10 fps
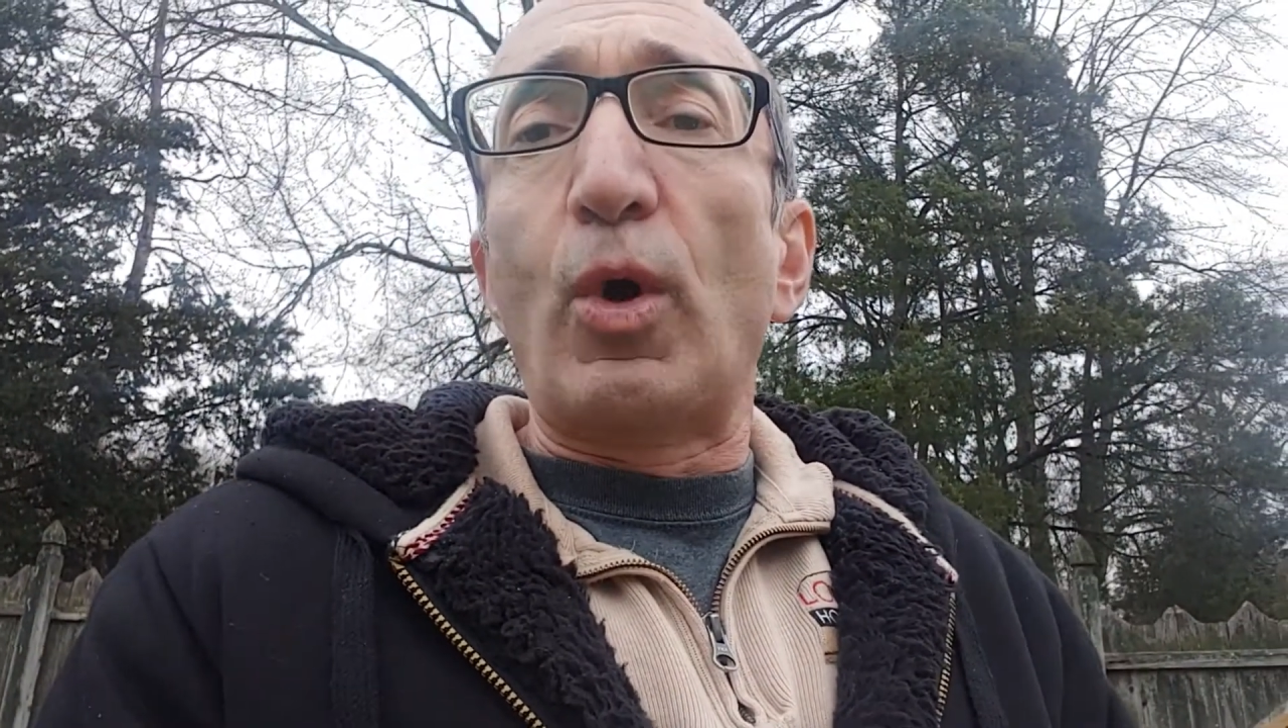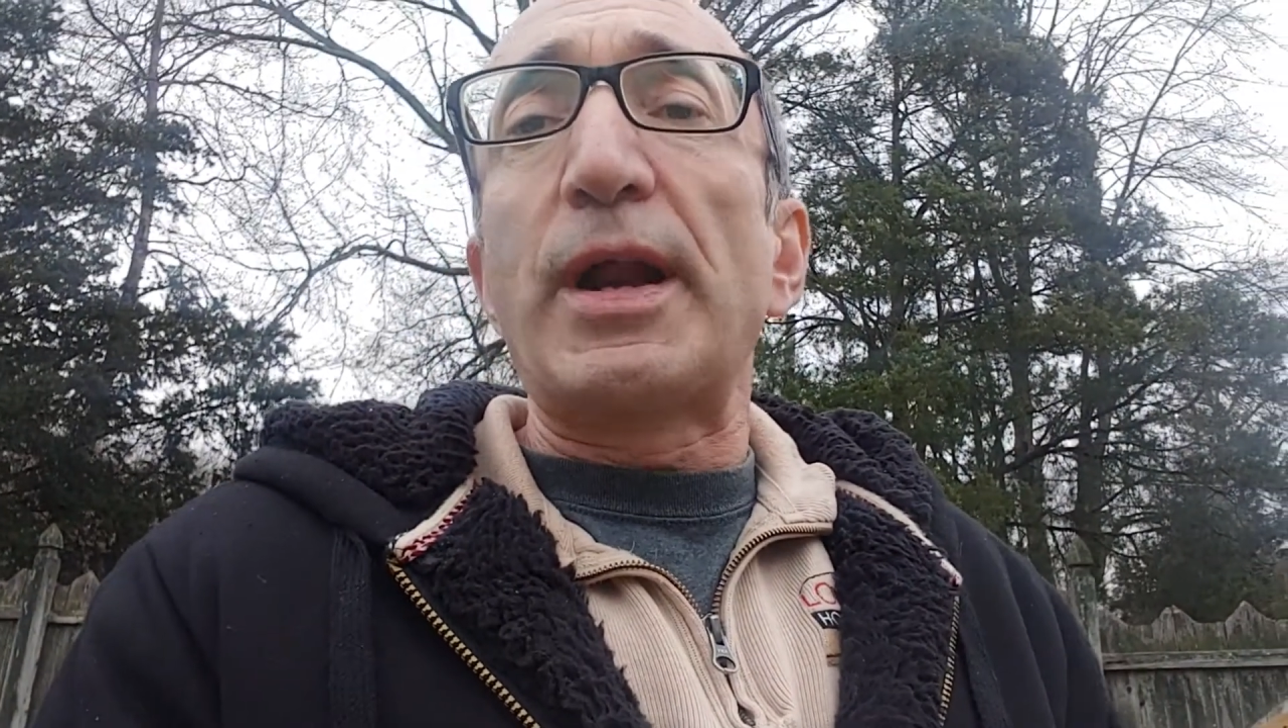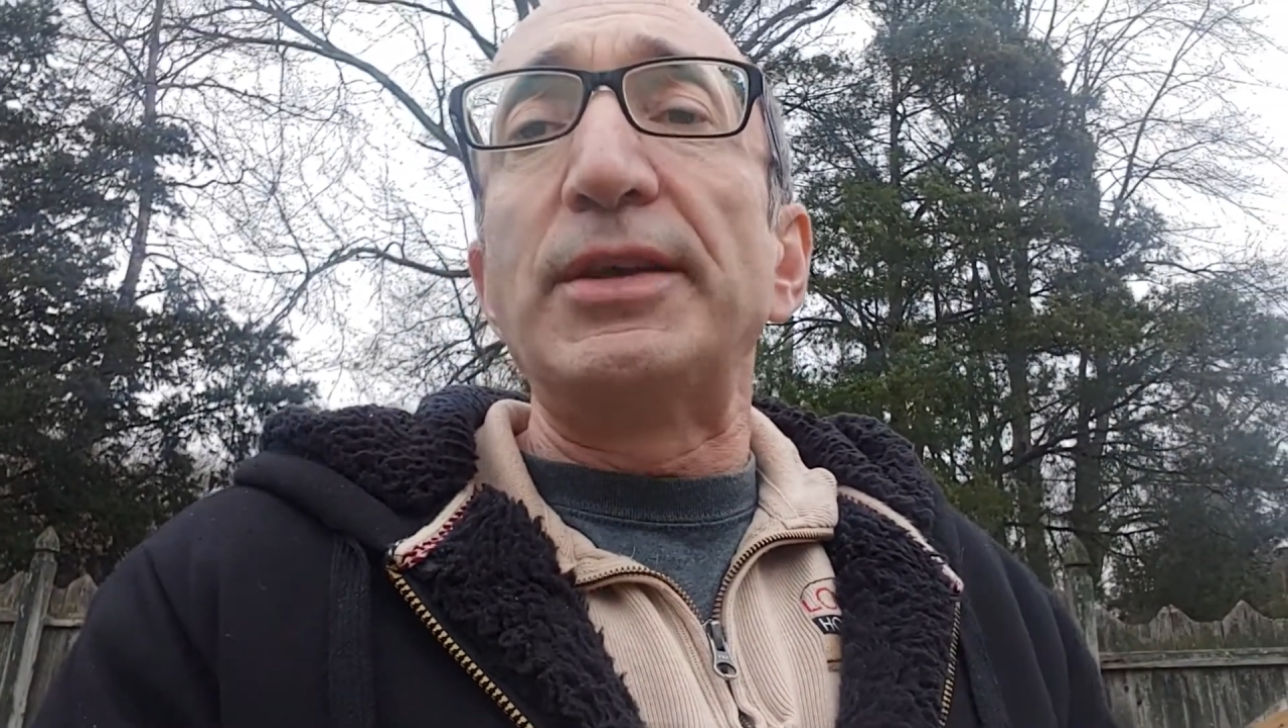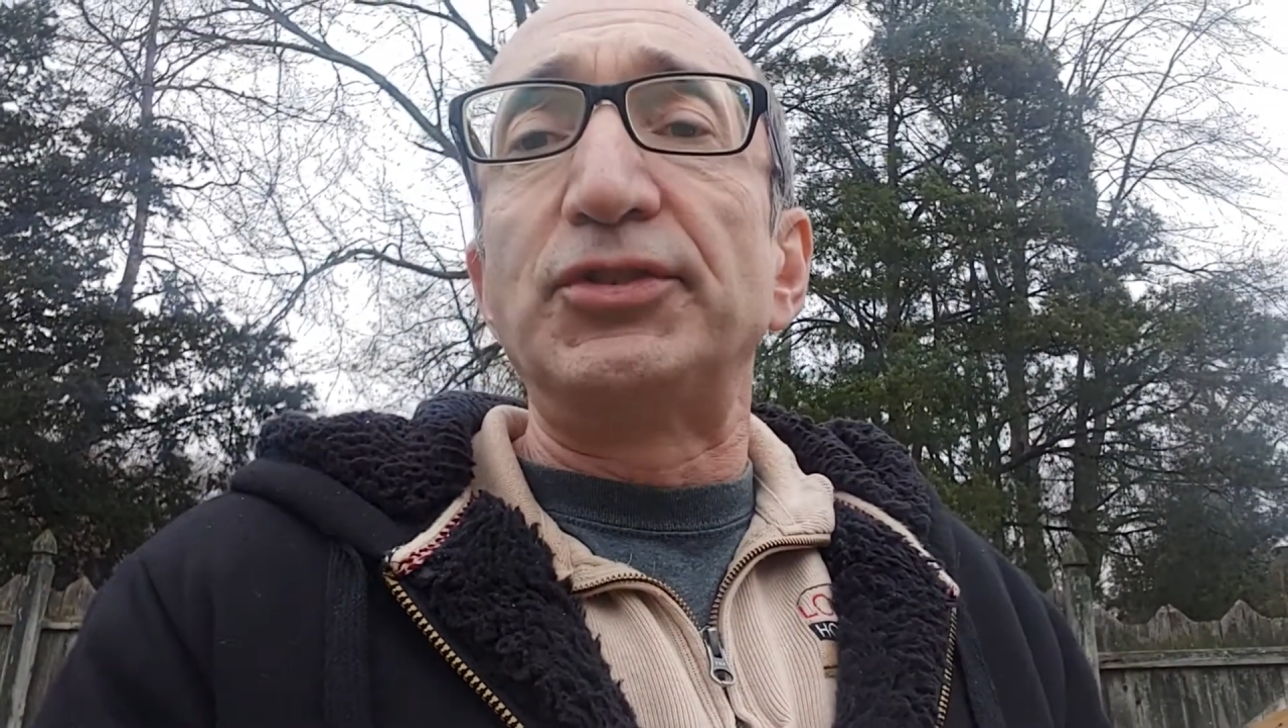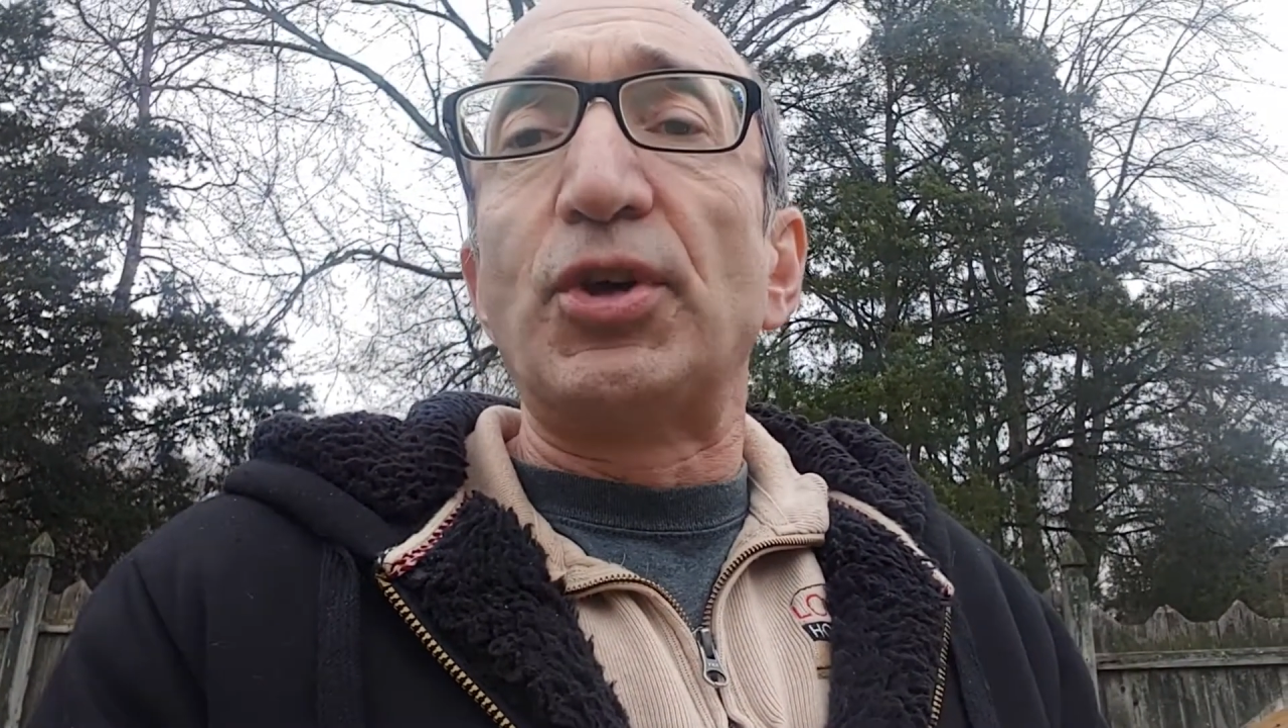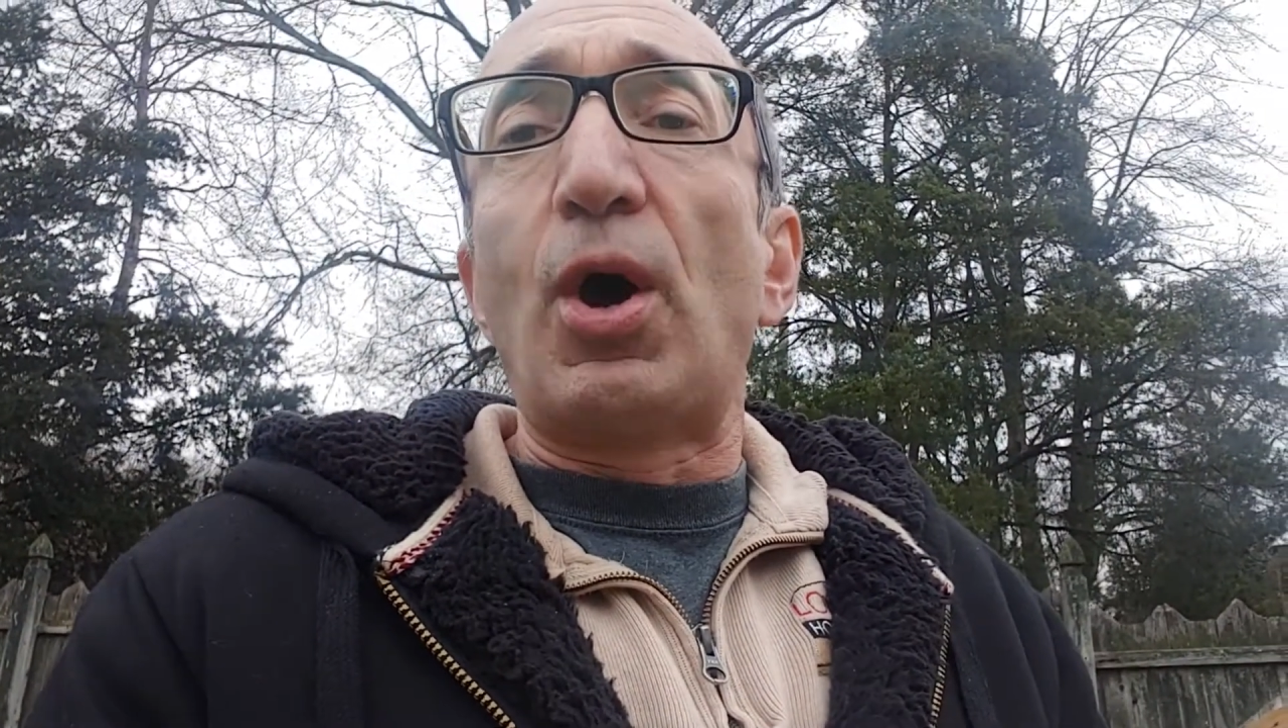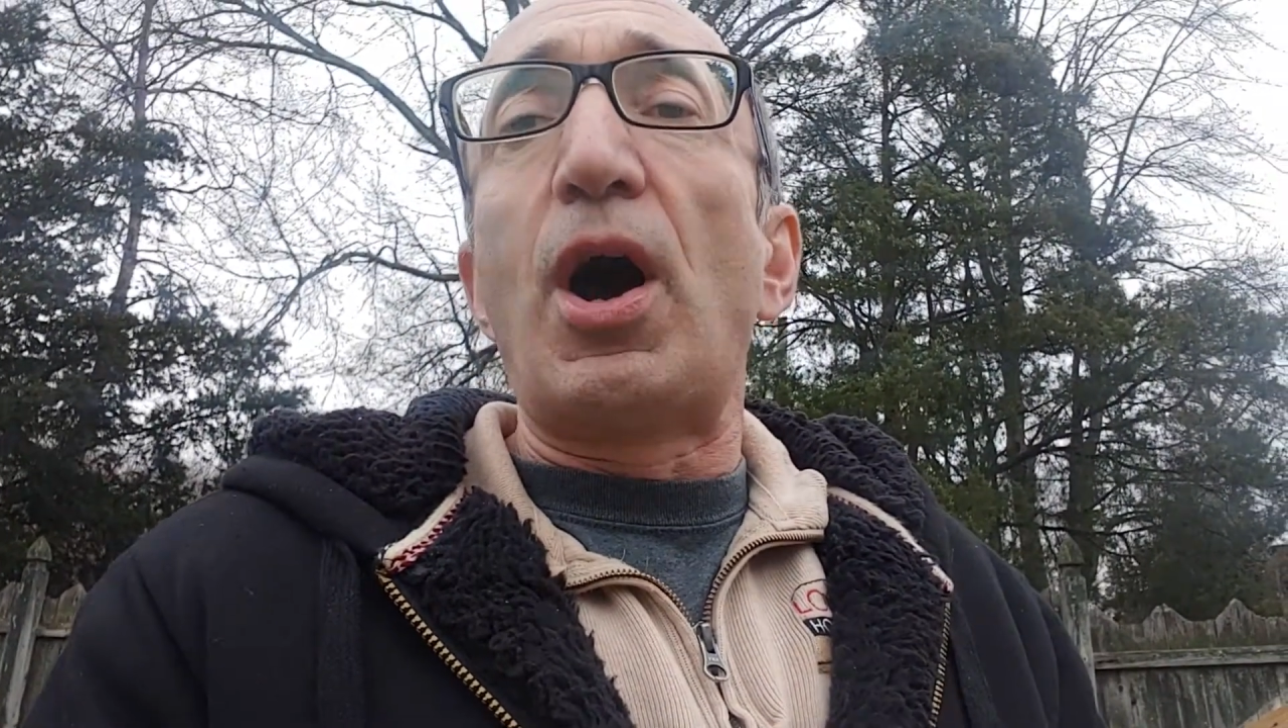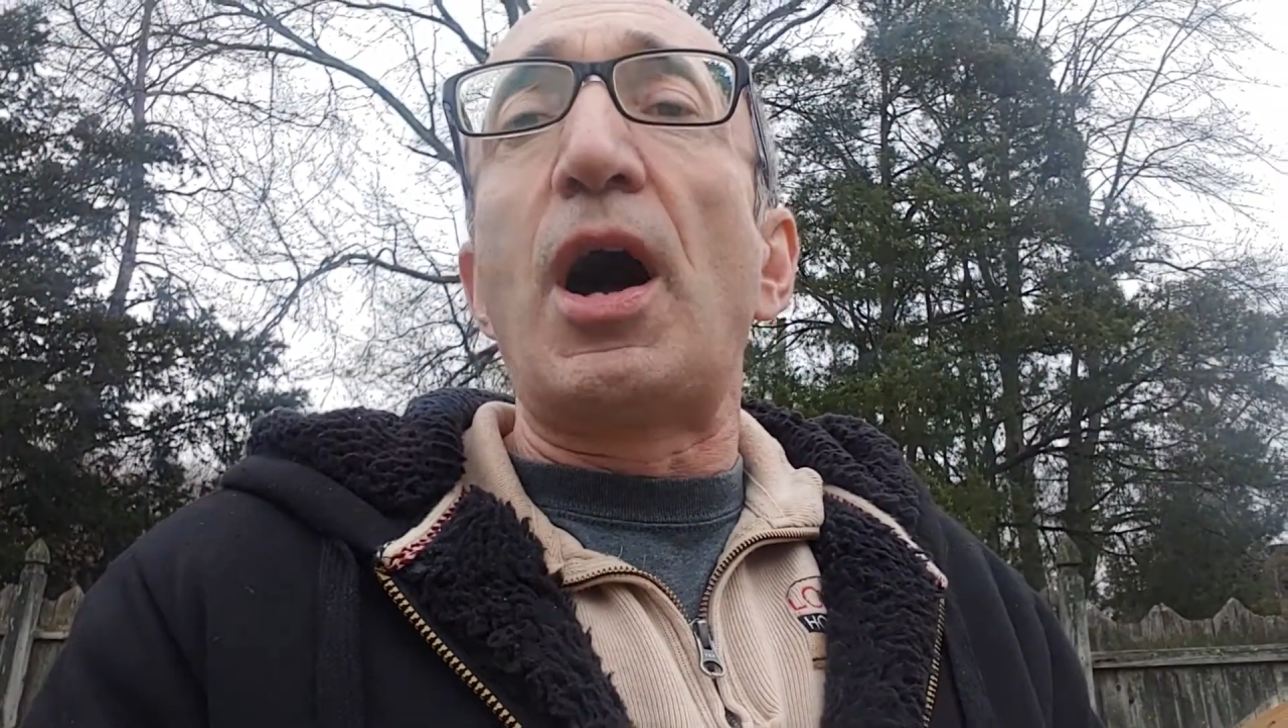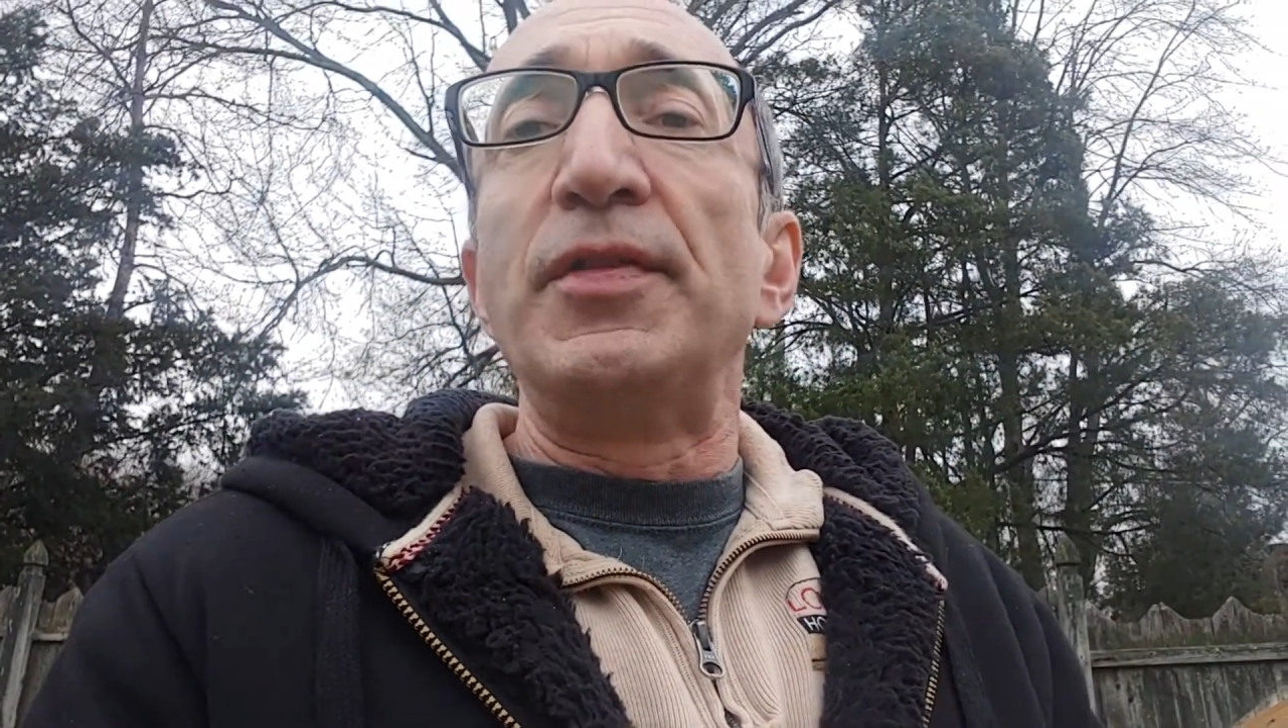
I saw on